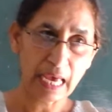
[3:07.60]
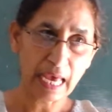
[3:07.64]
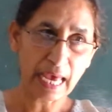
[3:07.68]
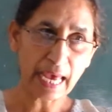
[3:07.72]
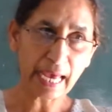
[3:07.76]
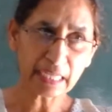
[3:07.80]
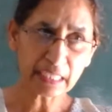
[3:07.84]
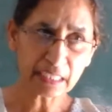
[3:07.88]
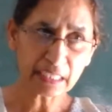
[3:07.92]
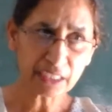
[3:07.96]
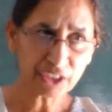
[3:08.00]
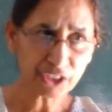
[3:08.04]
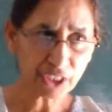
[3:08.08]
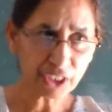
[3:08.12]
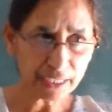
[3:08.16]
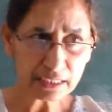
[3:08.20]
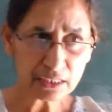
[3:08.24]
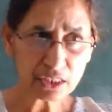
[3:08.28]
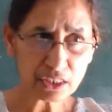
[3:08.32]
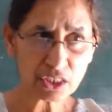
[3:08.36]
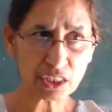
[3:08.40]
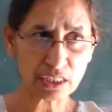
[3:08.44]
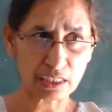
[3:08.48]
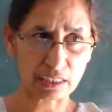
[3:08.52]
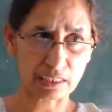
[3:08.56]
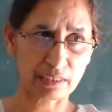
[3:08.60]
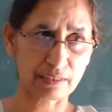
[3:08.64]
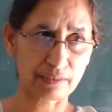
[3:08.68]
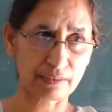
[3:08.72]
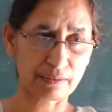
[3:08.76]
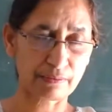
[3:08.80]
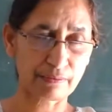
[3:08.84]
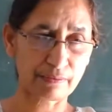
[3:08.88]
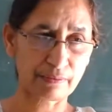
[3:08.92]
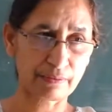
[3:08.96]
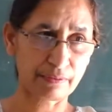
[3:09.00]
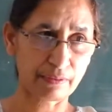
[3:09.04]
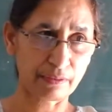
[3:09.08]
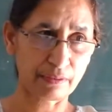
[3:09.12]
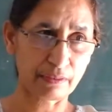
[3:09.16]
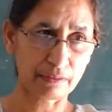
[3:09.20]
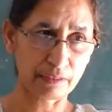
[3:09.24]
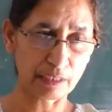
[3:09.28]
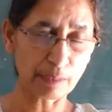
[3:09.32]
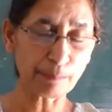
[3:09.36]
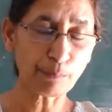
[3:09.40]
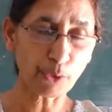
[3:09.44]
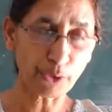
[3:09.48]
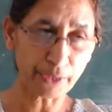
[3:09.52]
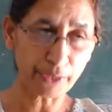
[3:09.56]
and Yeats,
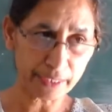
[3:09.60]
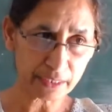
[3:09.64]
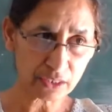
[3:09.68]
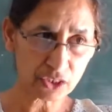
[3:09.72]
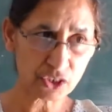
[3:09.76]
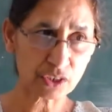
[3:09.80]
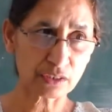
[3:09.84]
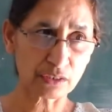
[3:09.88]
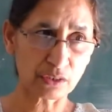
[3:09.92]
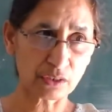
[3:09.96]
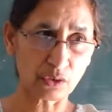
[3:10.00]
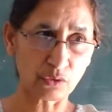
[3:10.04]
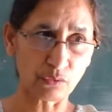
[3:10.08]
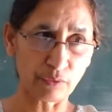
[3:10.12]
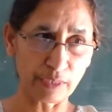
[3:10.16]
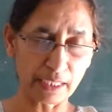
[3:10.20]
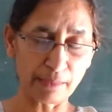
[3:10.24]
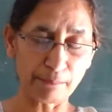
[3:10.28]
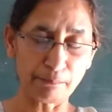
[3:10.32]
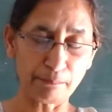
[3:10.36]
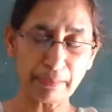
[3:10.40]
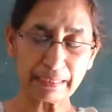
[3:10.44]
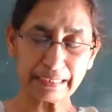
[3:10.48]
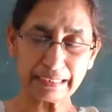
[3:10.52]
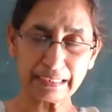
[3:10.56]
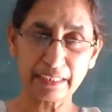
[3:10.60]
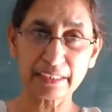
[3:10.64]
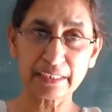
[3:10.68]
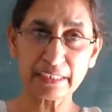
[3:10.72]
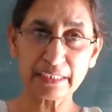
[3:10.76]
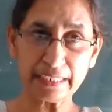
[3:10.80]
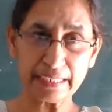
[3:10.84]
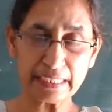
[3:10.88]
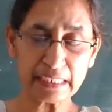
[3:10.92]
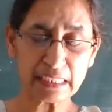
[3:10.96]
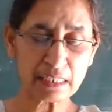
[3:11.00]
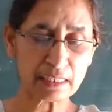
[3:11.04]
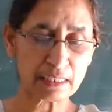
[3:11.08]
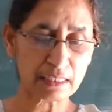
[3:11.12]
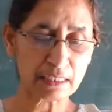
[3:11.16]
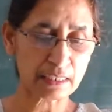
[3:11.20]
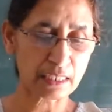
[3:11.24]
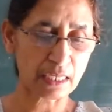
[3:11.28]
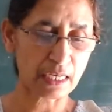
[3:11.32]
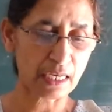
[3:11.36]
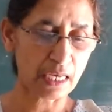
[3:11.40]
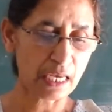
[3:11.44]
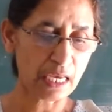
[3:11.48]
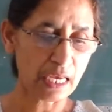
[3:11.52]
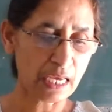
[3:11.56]
the poet William Butler Yeats,
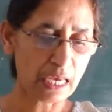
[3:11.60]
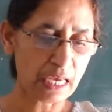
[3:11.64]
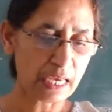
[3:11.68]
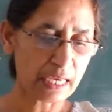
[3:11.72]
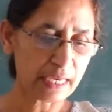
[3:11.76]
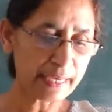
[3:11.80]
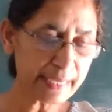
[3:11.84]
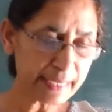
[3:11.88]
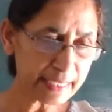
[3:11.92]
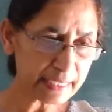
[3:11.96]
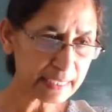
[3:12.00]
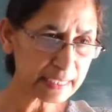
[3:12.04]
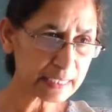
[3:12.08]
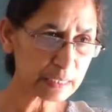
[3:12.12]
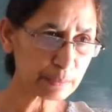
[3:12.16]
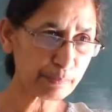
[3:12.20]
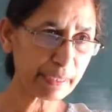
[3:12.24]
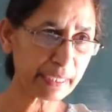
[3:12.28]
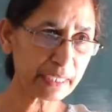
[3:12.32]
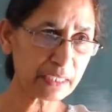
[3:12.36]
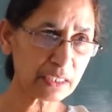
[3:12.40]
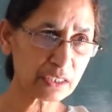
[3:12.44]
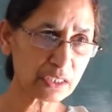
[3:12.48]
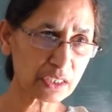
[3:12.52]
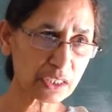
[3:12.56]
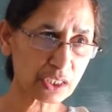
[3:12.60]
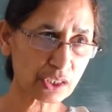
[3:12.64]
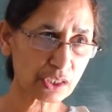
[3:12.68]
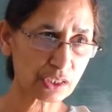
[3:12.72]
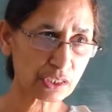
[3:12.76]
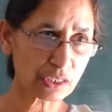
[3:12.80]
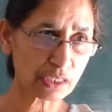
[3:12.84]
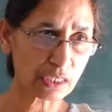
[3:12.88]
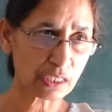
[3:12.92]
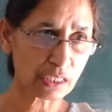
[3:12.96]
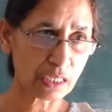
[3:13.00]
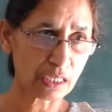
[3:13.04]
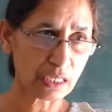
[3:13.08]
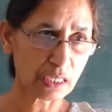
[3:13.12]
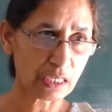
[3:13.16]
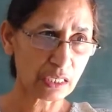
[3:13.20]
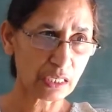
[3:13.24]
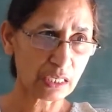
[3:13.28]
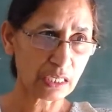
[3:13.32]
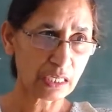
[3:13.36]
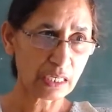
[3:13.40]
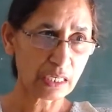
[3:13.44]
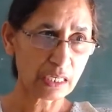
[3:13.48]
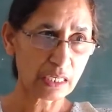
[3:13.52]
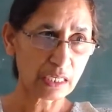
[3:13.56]
he spent
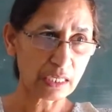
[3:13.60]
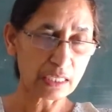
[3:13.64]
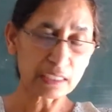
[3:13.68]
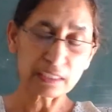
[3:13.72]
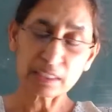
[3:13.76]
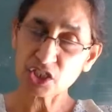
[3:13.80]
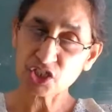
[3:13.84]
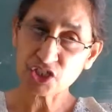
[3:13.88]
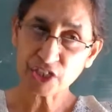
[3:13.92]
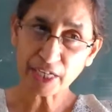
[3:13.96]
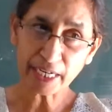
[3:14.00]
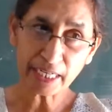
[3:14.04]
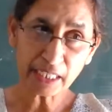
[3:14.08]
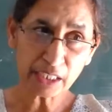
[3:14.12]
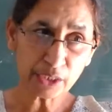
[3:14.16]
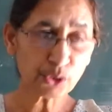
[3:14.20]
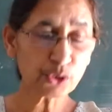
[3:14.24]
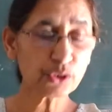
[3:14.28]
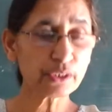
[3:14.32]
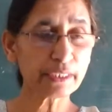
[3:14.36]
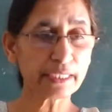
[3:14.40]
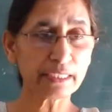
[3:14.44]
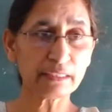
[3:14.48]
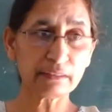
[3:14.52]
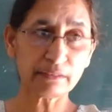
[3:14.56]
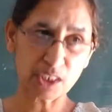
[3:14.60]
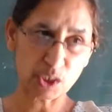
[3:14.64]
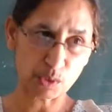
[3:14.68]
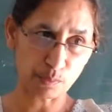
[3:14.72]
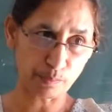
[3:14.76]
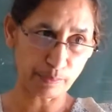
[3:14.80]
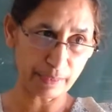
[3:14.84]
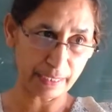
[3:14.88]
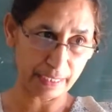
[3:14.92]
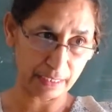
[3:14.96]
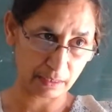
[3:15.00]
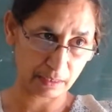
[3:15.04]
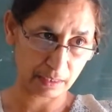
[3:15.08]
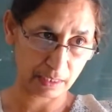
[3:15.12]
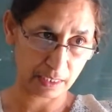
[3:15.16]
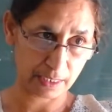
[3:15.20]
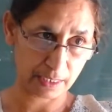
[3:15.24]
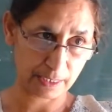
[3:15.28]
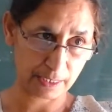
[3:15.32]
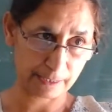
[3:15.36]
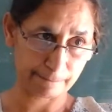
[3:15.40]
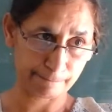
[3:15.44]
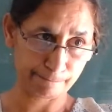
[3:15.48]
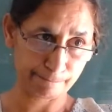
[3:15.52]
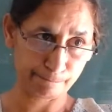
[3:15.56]
his childhood in this
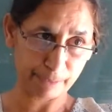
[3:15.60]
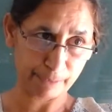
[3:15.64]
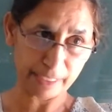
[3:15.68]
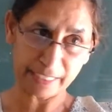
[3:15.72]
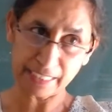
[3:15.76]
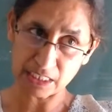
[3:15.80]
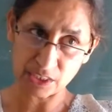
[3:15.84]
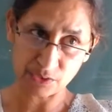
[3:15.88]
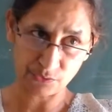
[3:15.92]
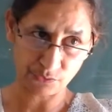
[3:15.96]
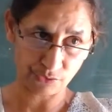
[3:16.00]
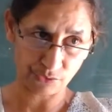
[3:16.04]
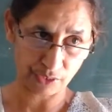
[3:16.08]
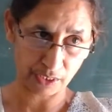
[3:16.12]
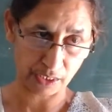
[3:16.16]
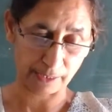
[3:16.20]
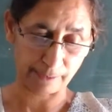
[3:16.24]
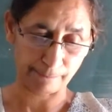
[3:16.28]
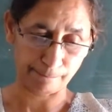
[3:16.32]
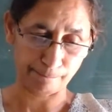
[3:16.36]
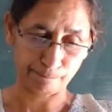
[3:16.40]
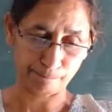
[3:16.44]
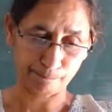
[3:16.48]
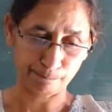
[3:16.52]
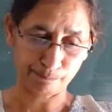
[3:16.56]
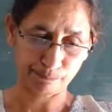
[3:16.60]
place, Innsfree.